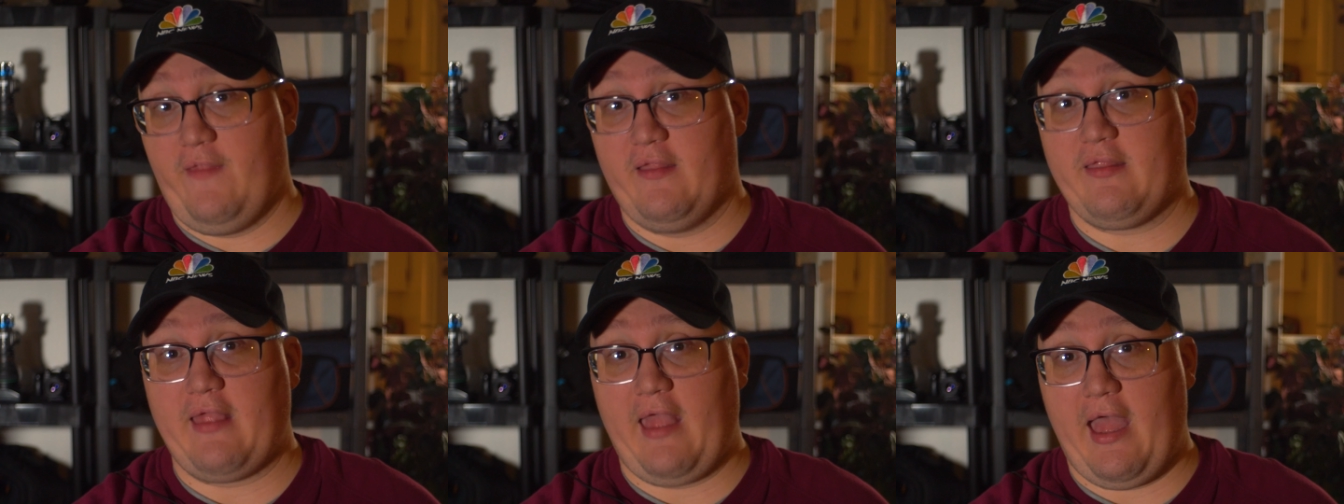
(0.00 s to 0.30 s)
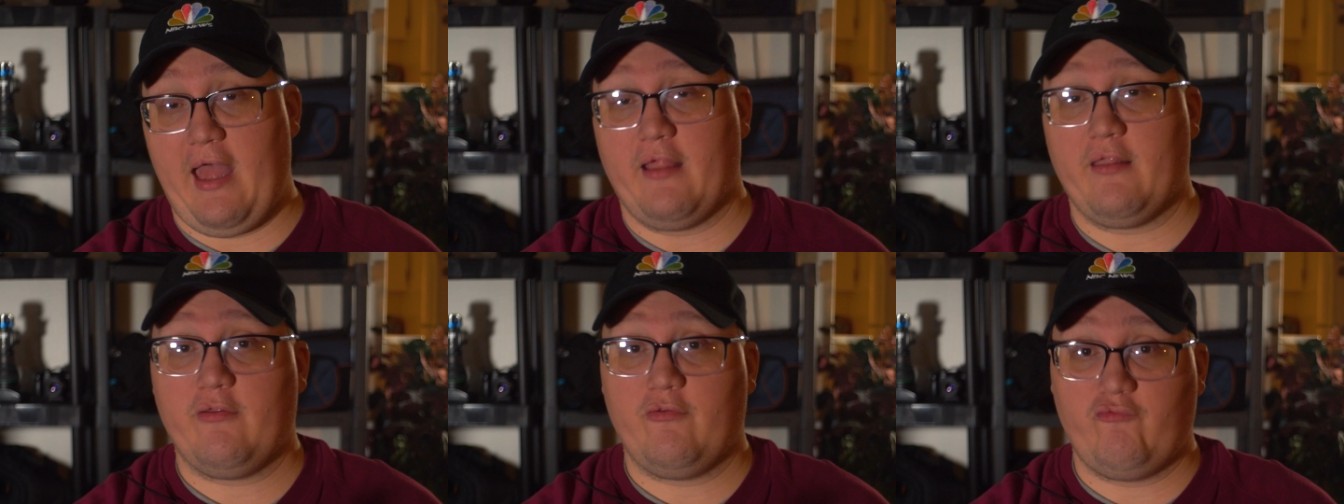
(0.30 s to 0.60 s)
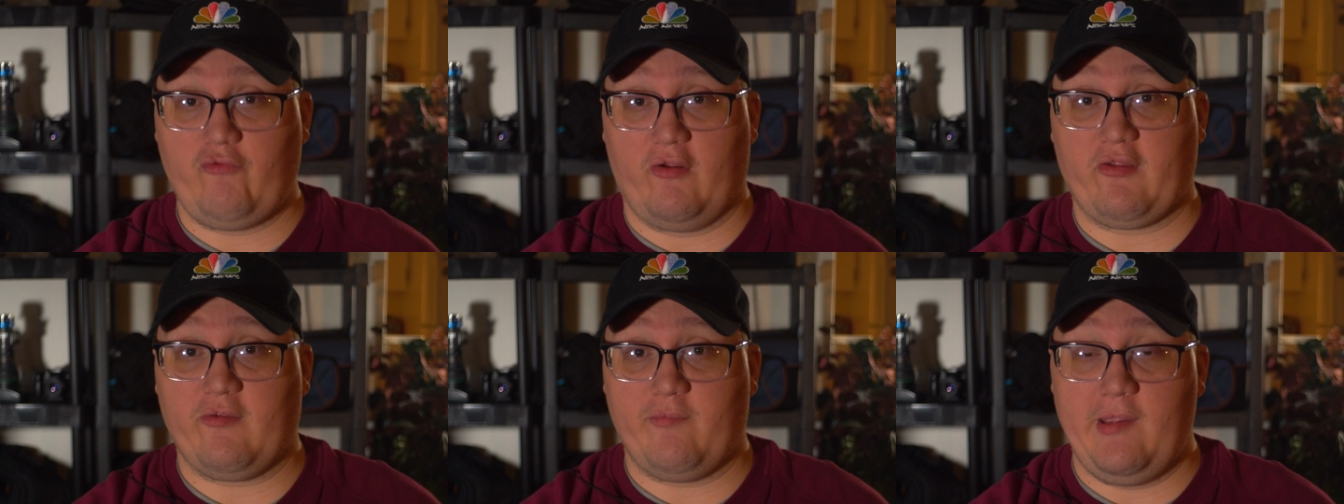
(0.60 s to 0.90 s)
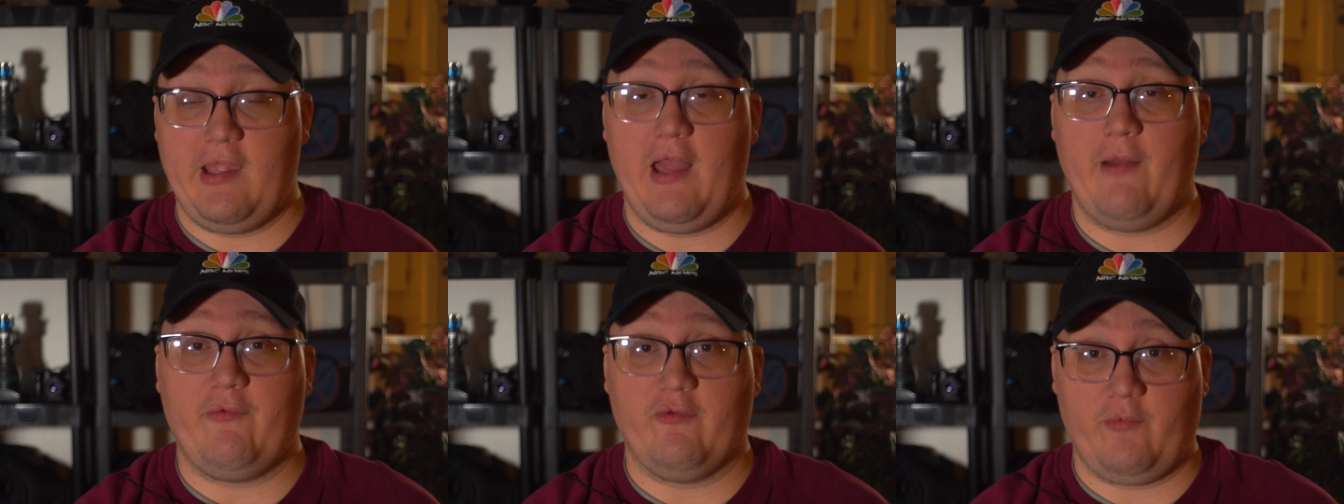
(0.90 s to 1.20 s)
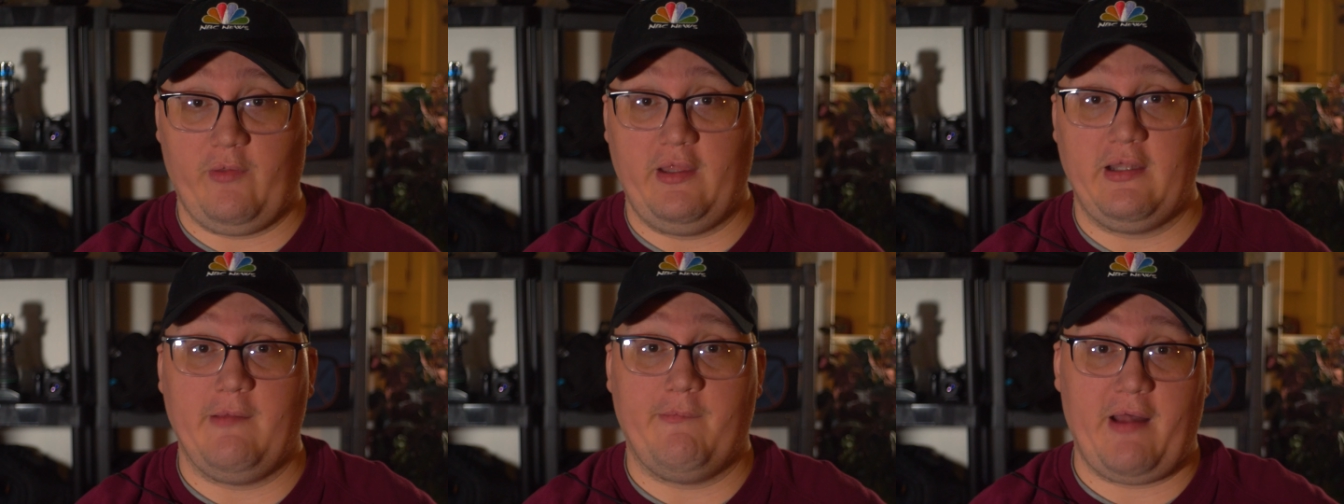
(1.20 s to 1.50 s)
this has, trust me, I
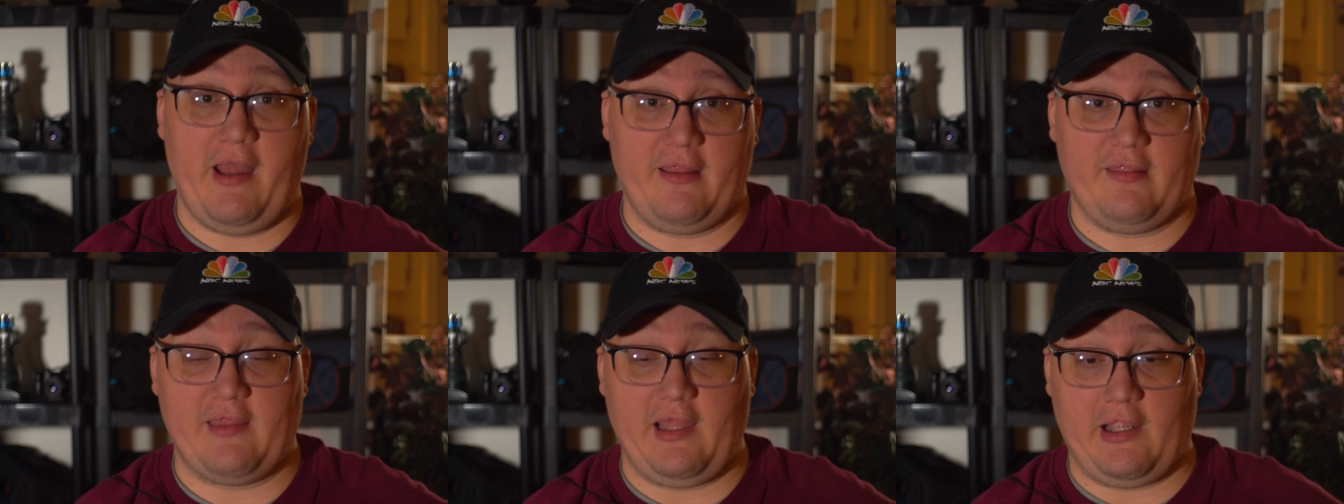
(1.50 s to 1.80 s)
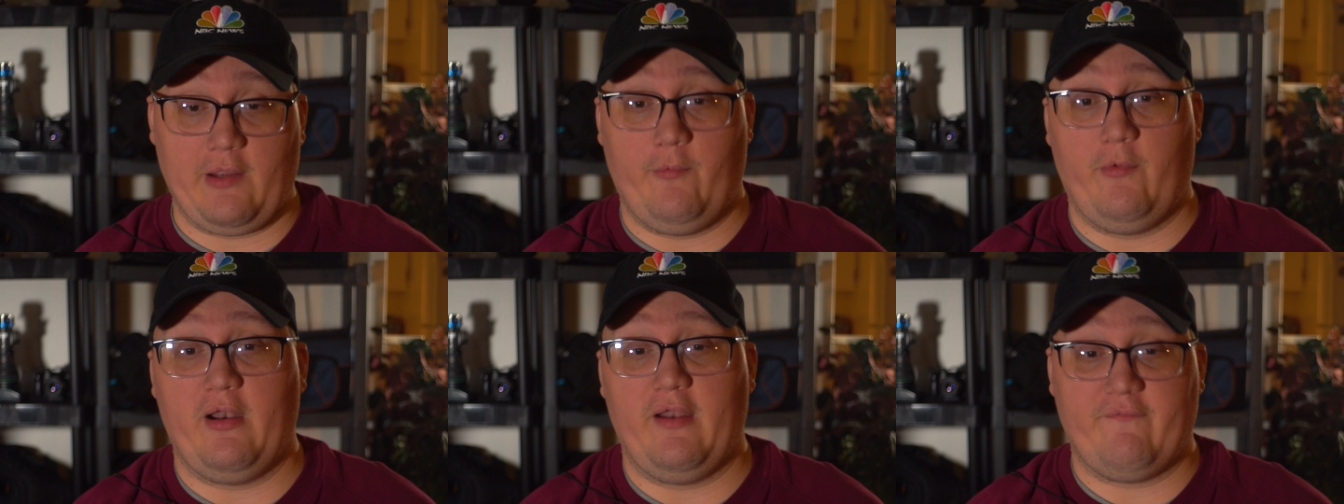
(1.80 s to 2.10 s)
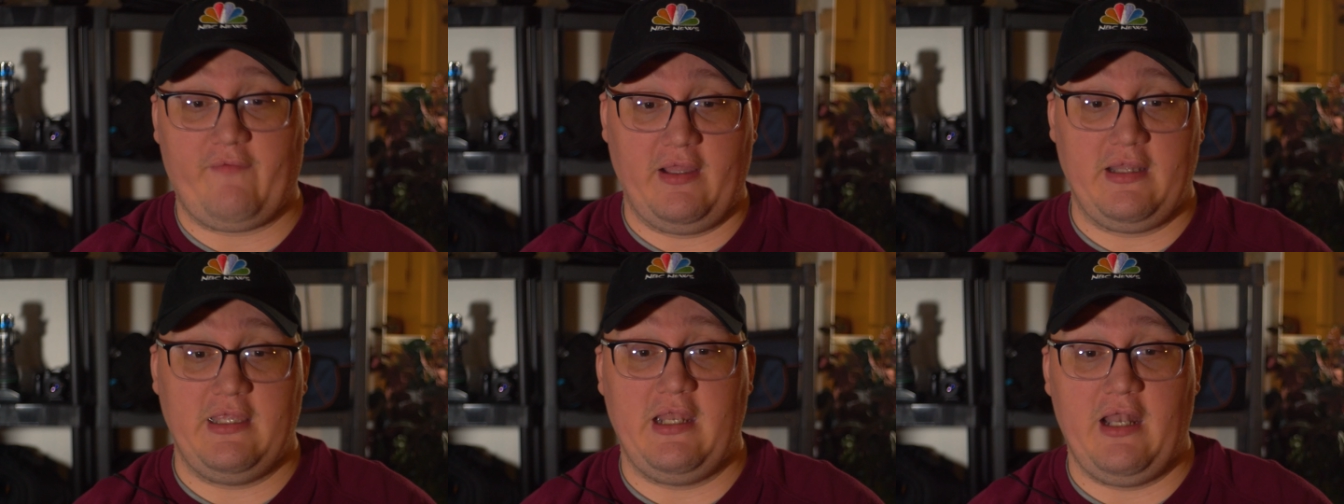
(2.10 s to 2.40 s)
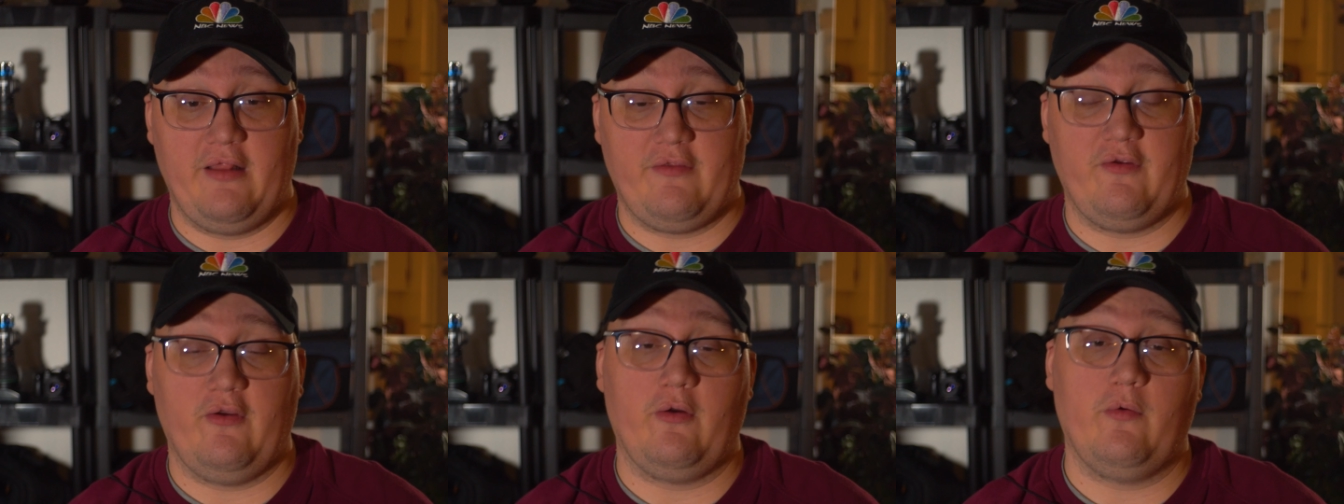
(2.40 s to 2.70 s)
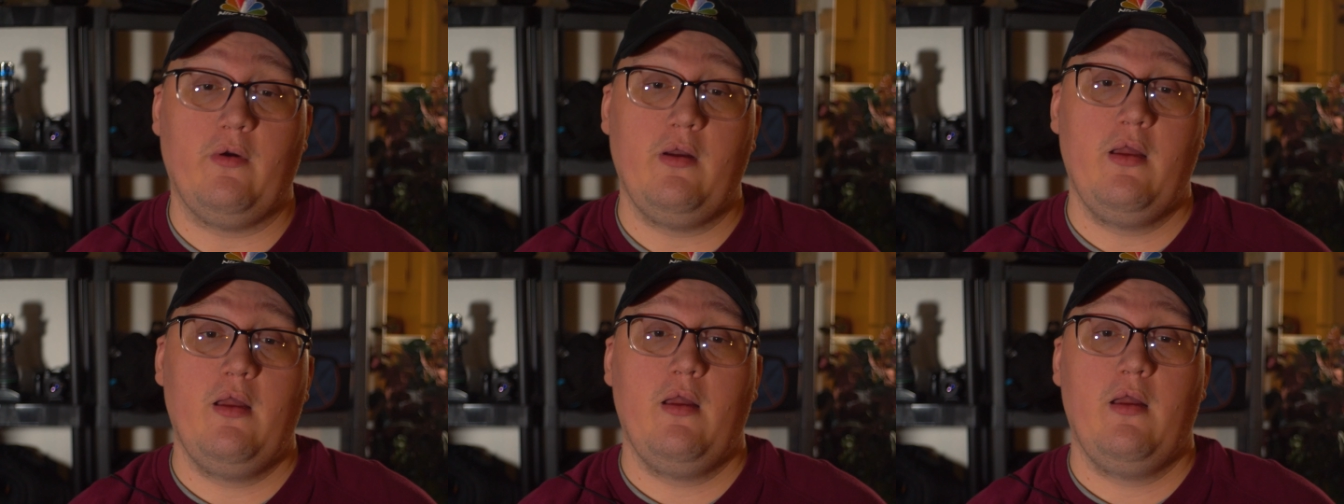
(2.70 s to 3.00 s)
was willing to buy a second one if I needed
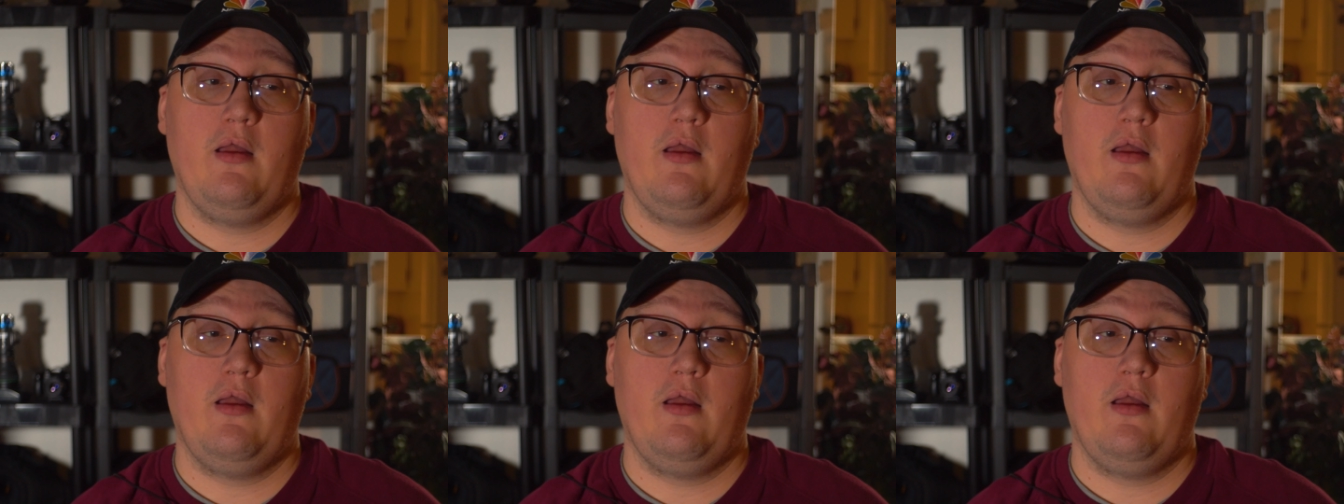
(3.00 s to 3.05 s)
to.